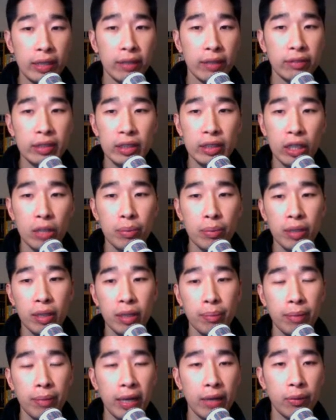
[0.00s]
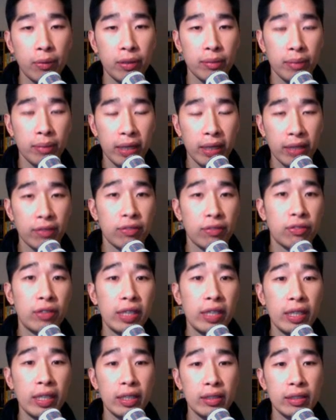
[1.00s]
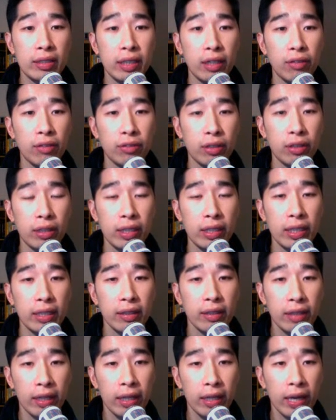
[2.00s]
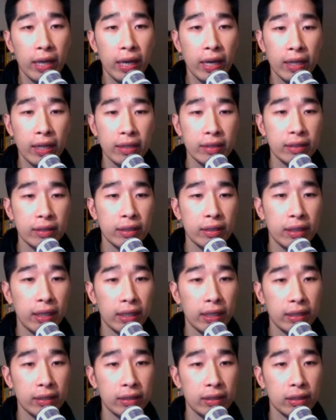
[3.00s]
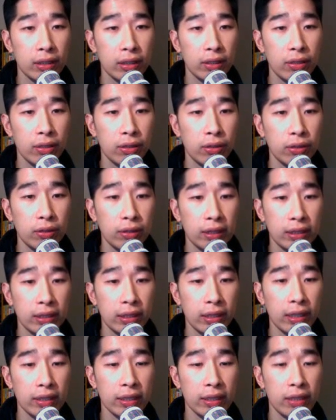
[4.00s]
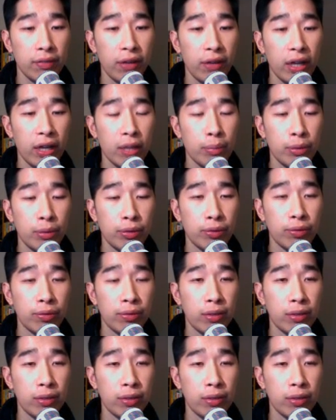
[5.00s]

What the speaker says: I've just opened up one of my videos that I've got here, and I can show you all the sites that are available.